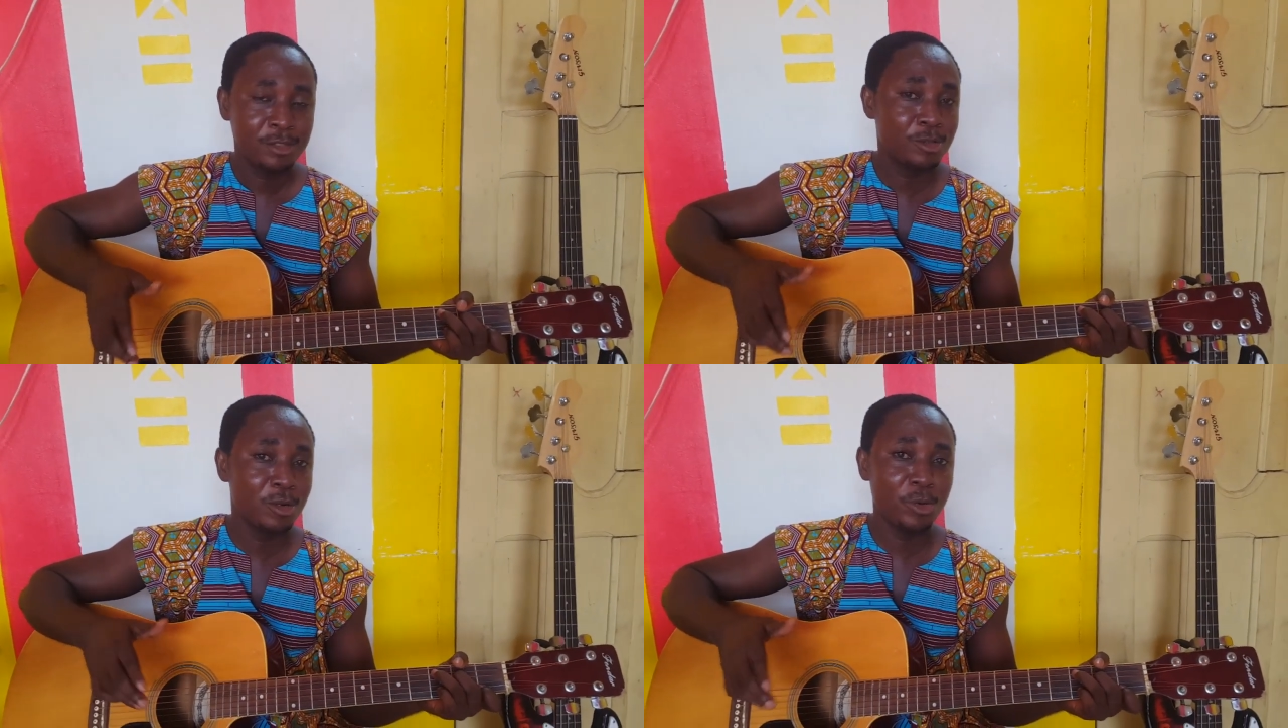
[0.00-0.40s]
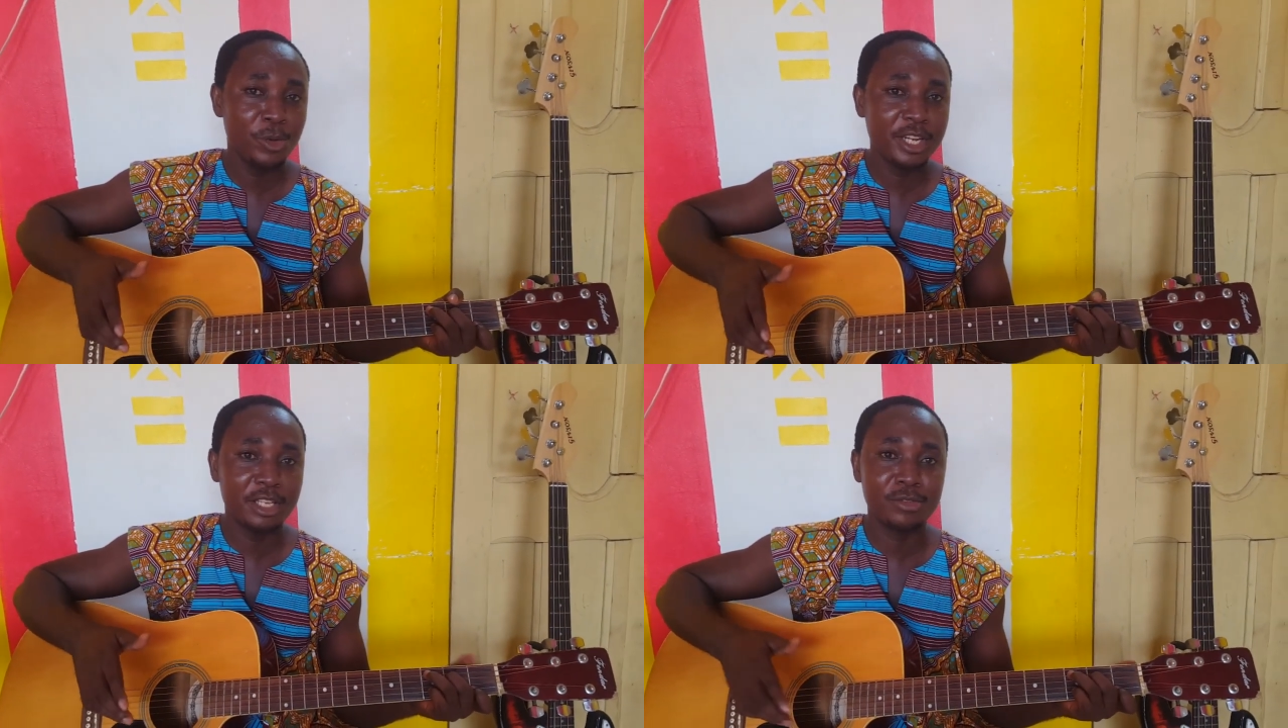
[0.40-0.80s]

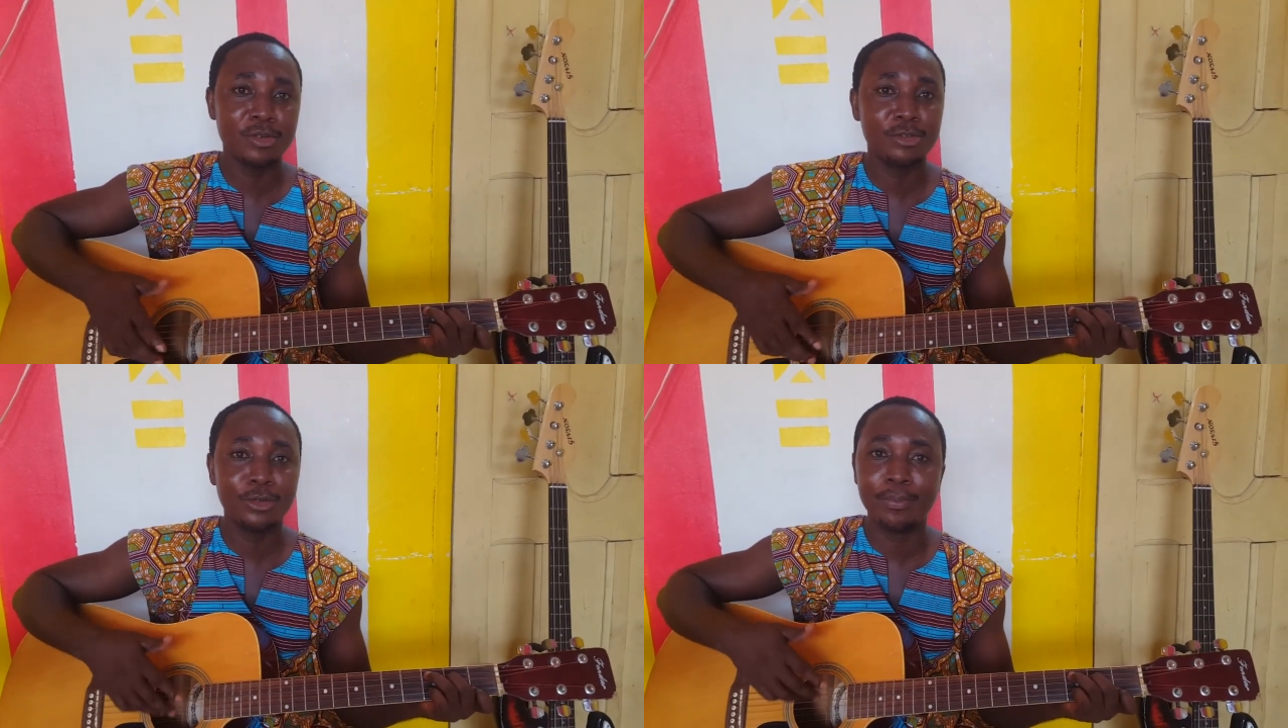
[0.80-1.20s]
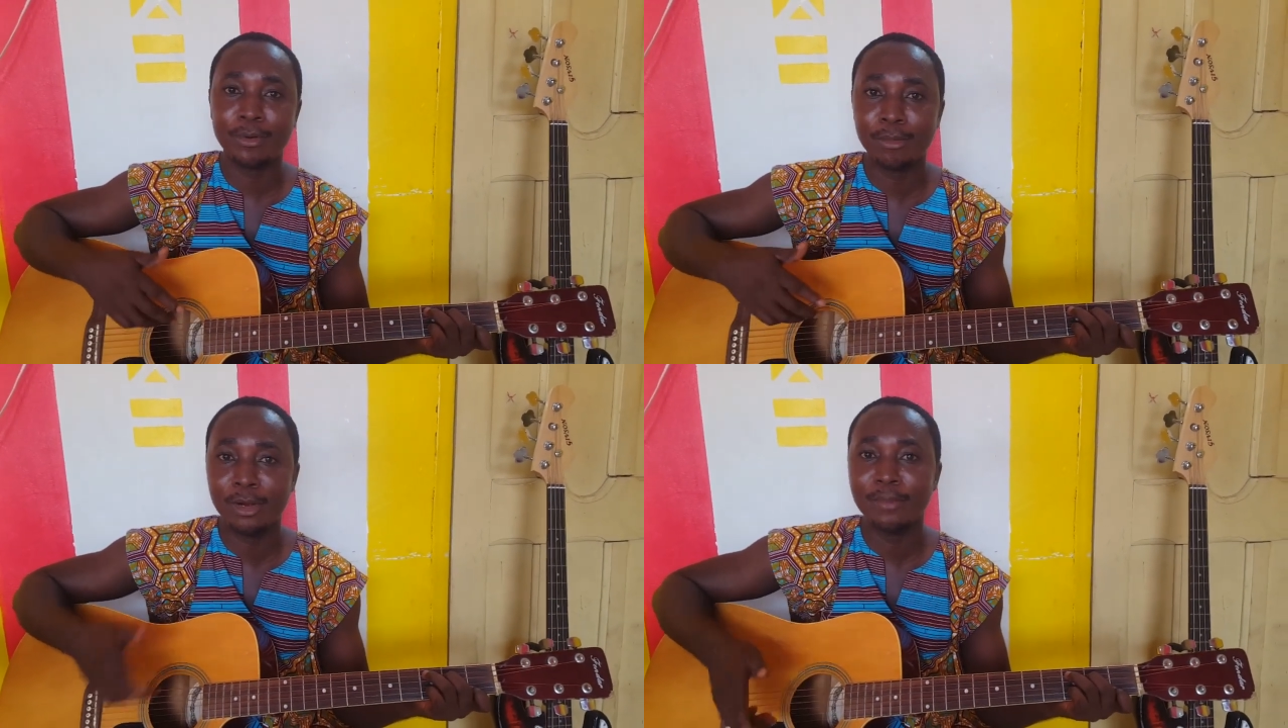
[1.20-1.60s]
Soloing is not your
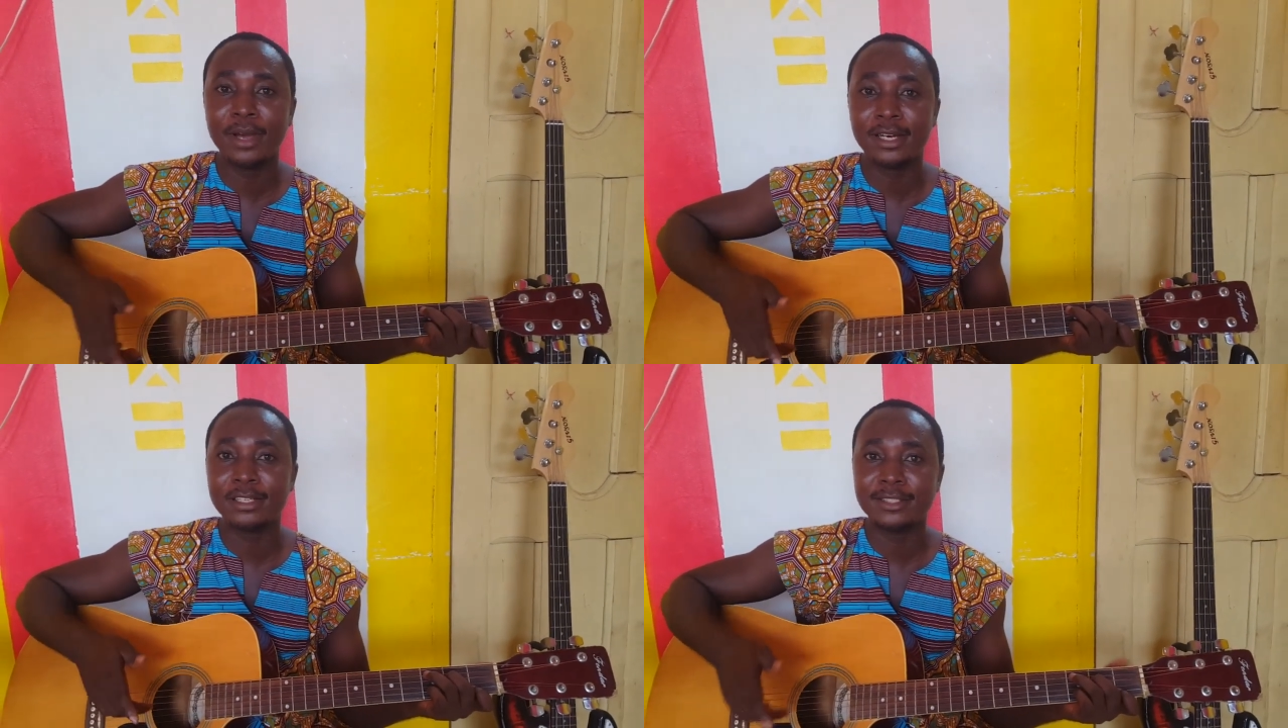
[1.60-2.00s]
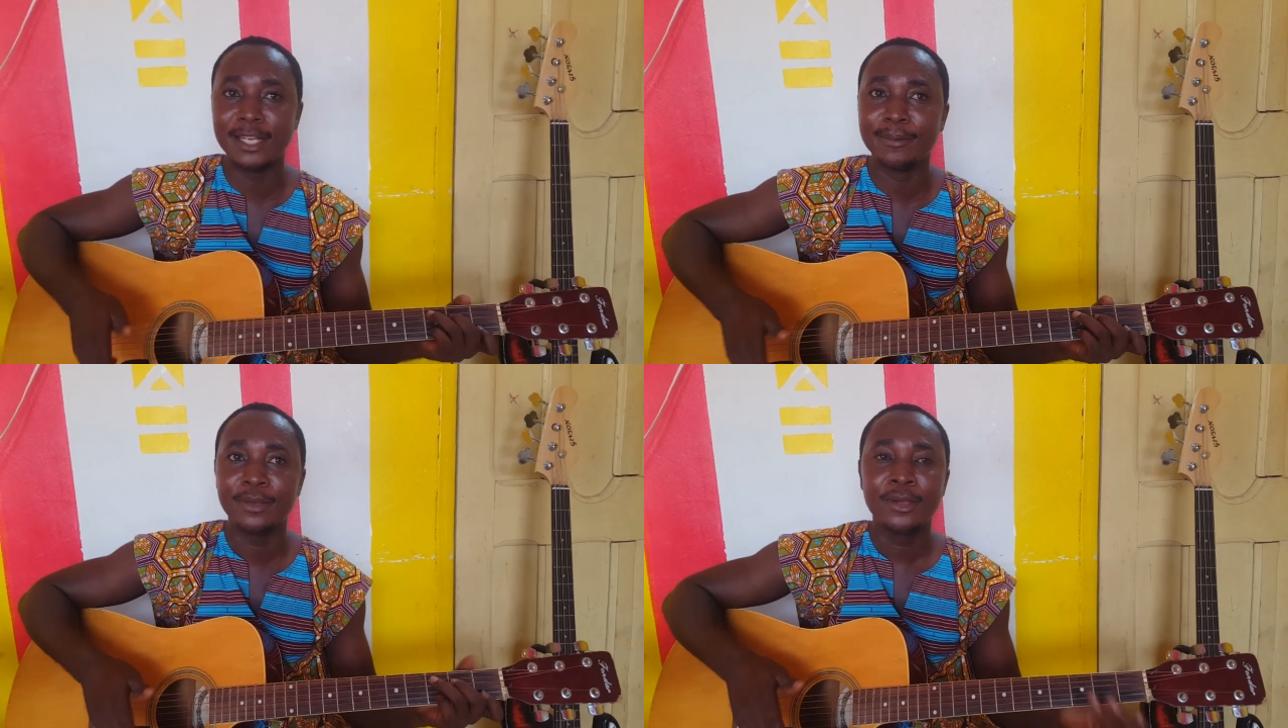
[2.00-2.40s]
problem at this
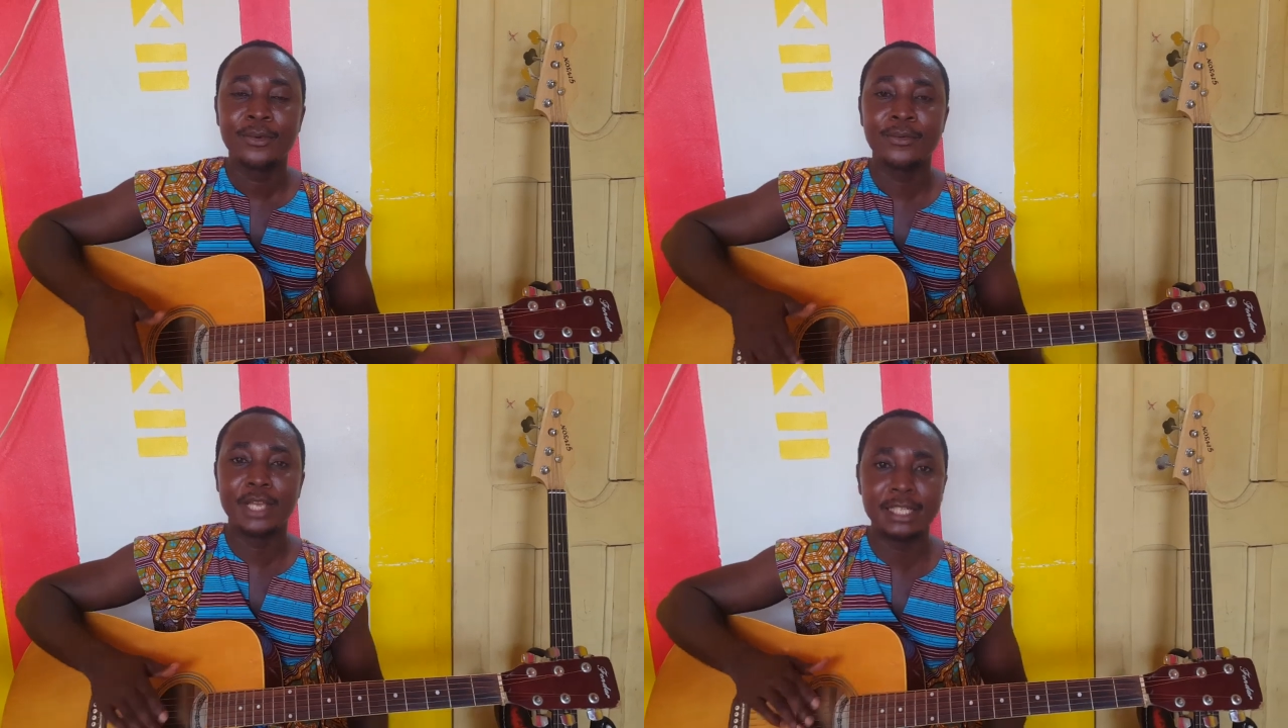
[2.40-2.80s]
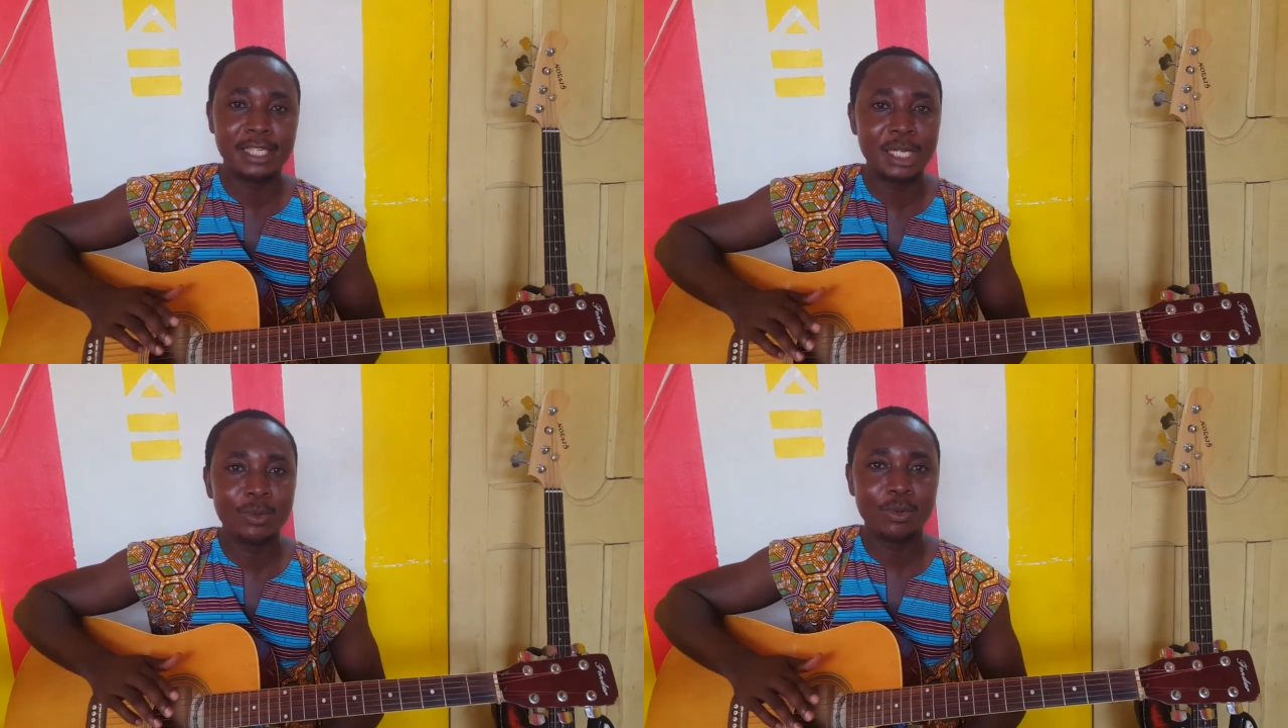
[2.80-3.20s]
time. We are
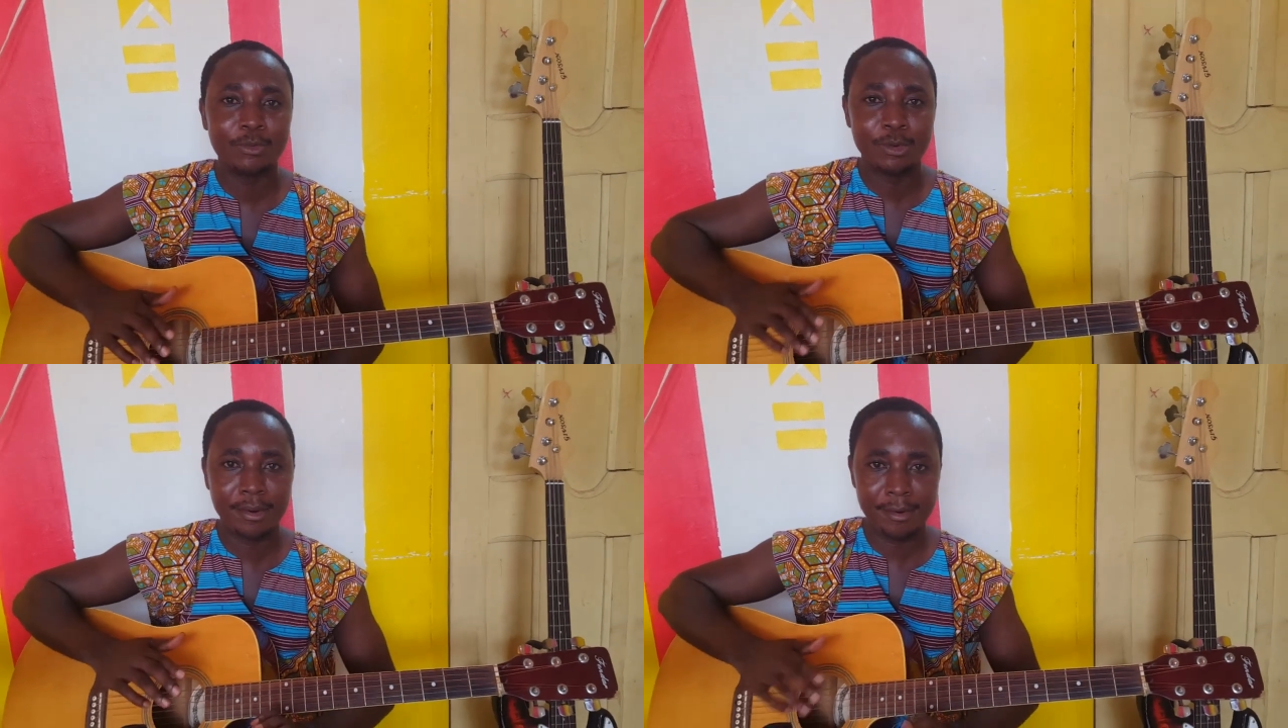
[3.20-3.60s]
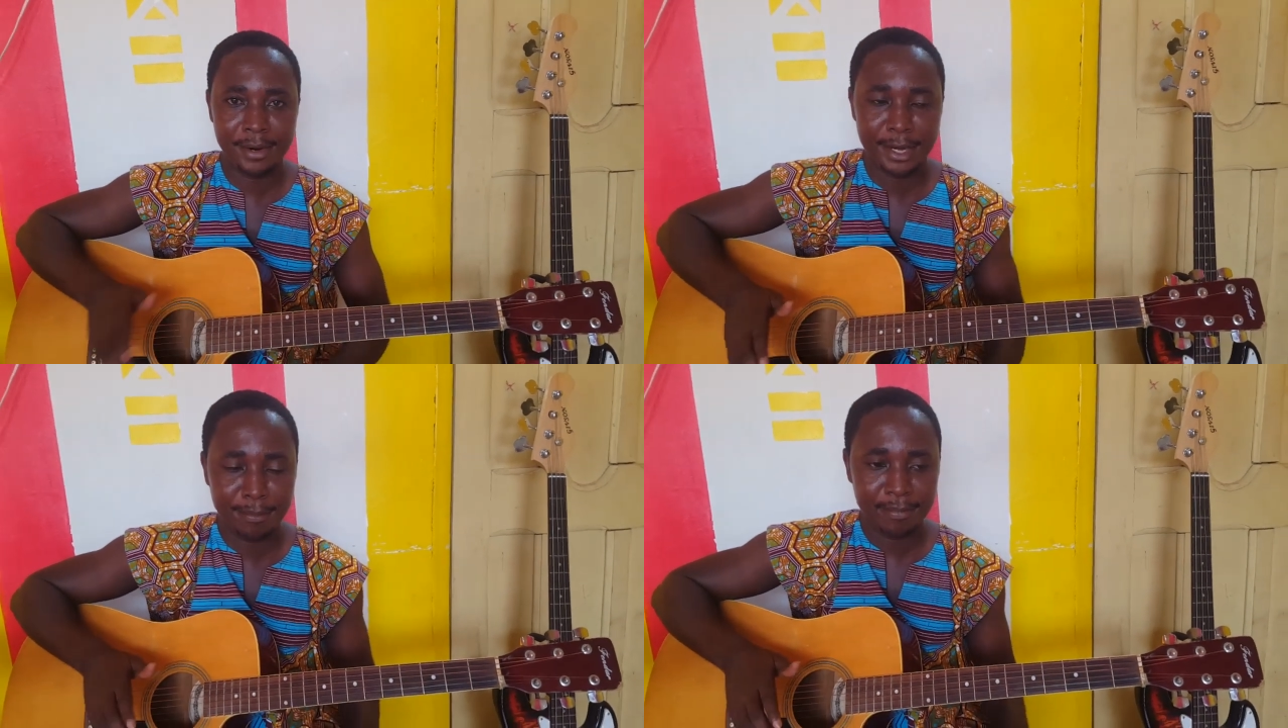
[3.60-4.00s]
dealing with
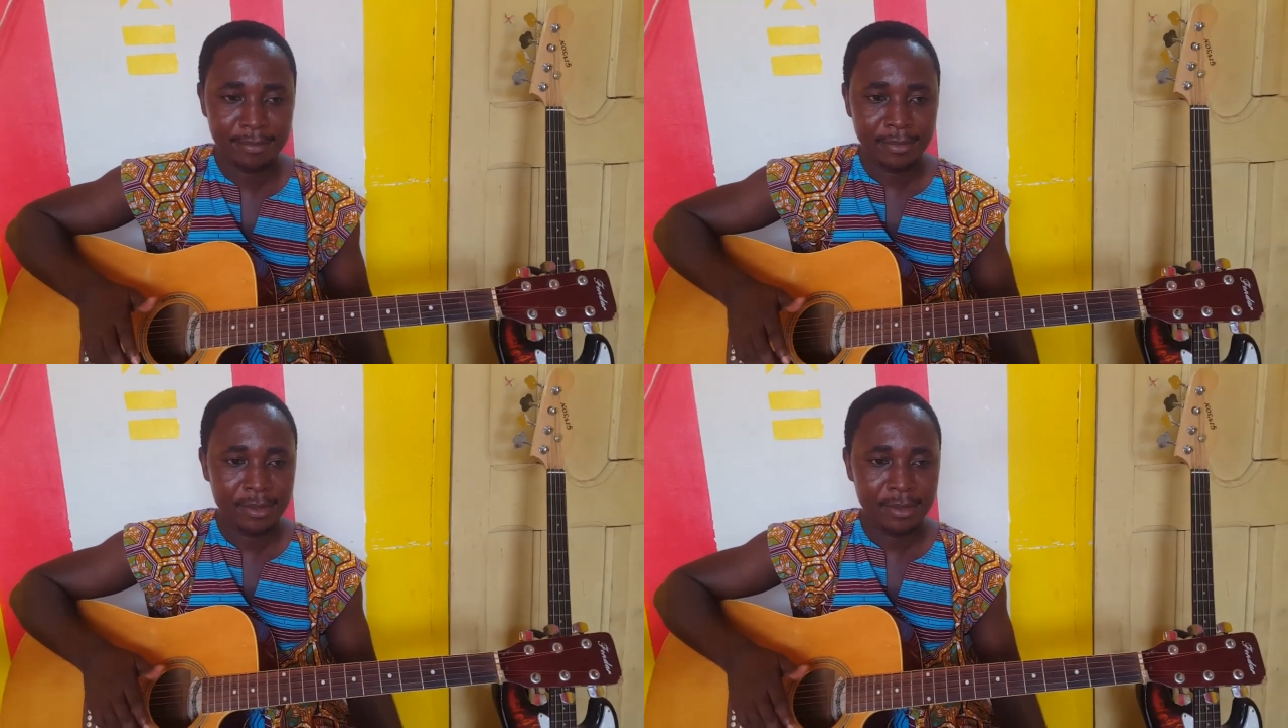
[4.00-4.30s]
rhythm.